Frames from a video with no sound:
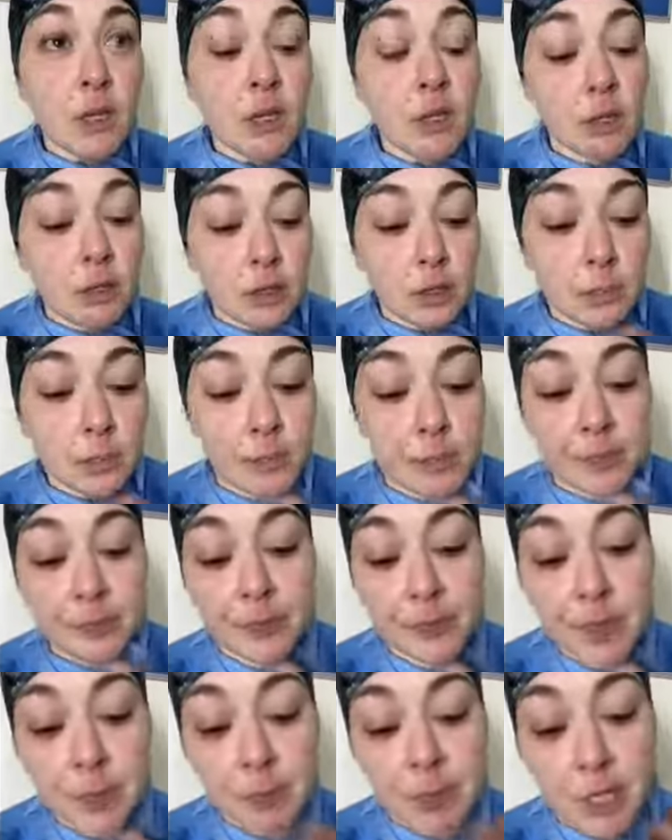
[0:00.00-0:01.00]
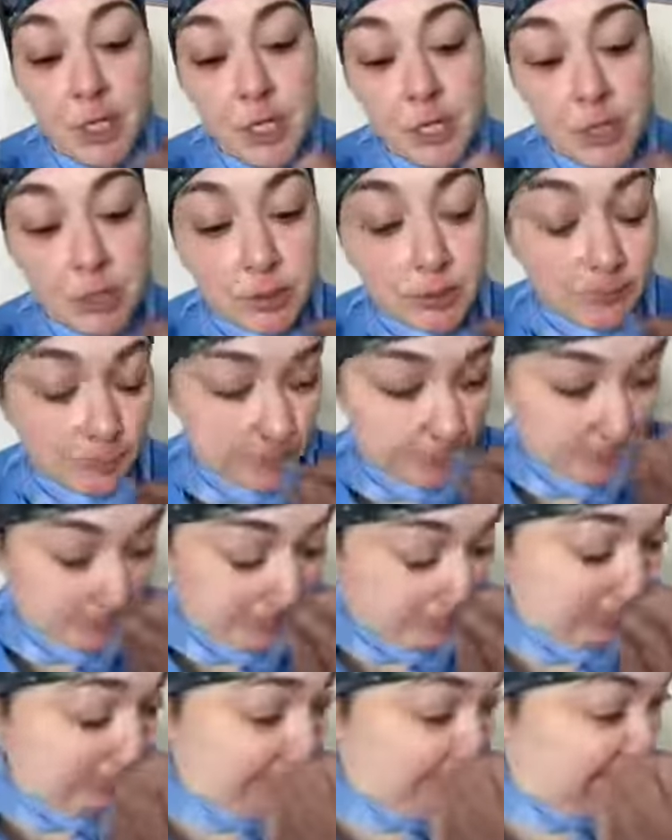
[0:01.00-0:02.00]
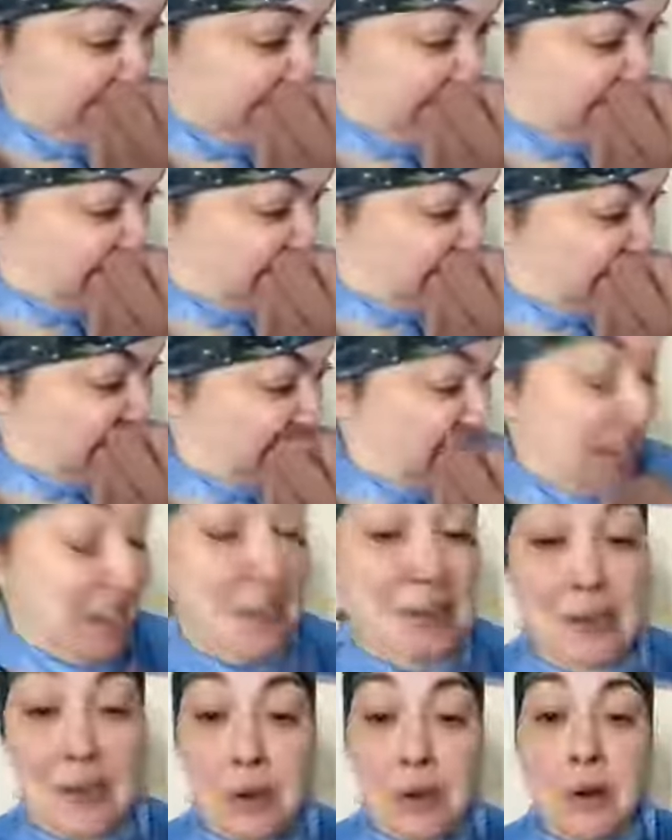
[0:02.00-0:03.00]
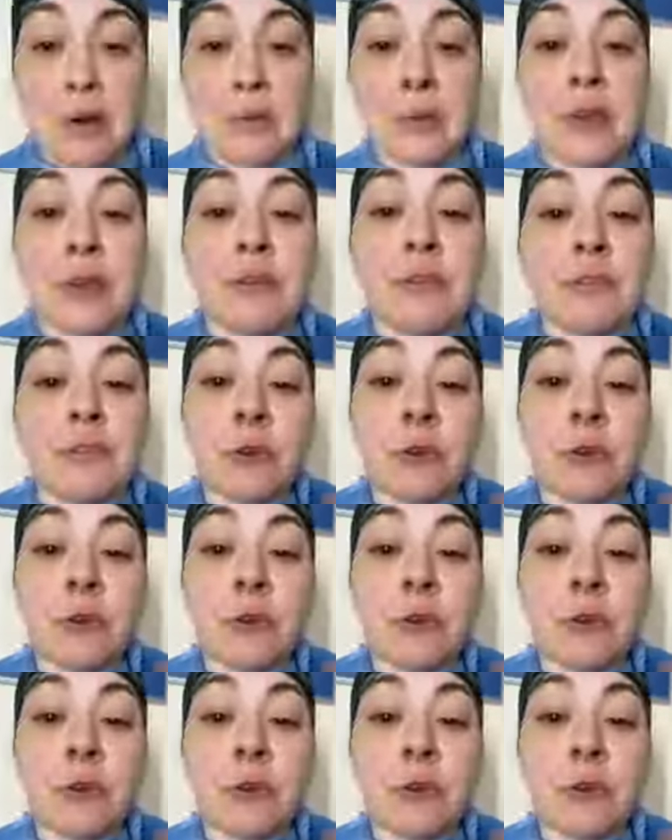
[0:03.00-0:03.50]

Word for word: Um, a patient had a heart rate of